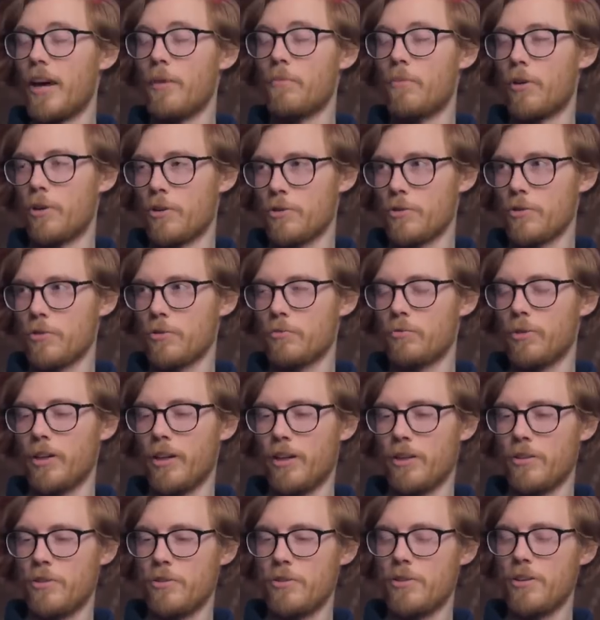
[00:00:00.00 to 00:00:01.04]
At Marshall's
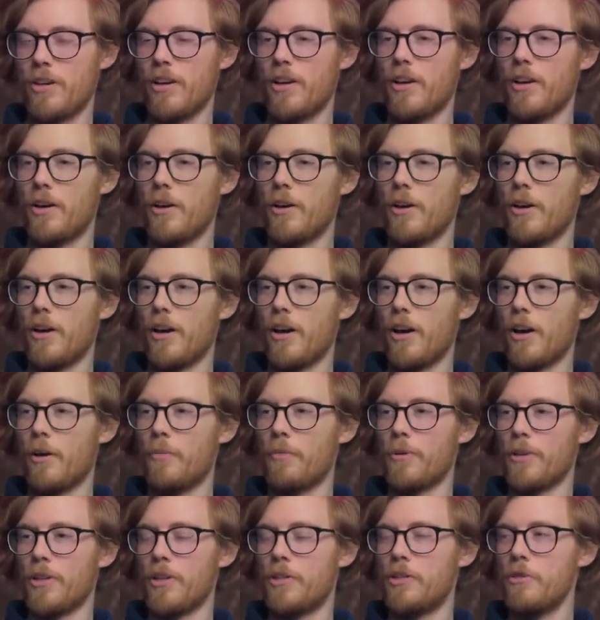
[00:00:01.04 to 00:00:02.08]
Ranch. Uh,
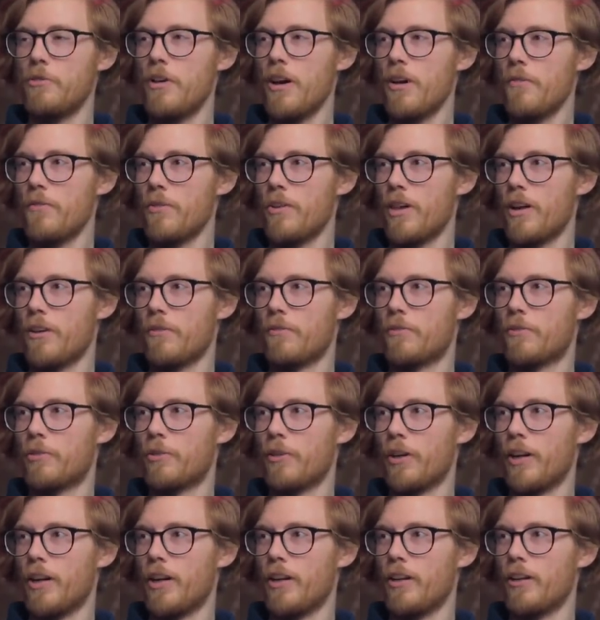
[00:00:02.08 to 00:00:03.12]
but they do have a lot of
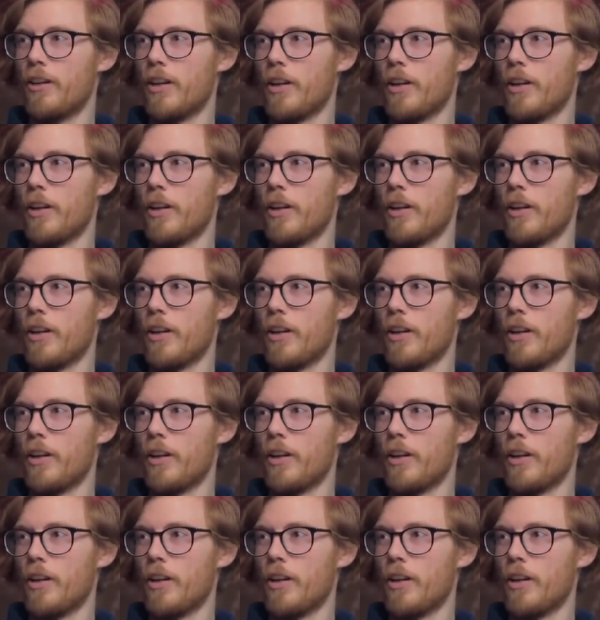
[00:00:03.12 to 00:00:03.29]
great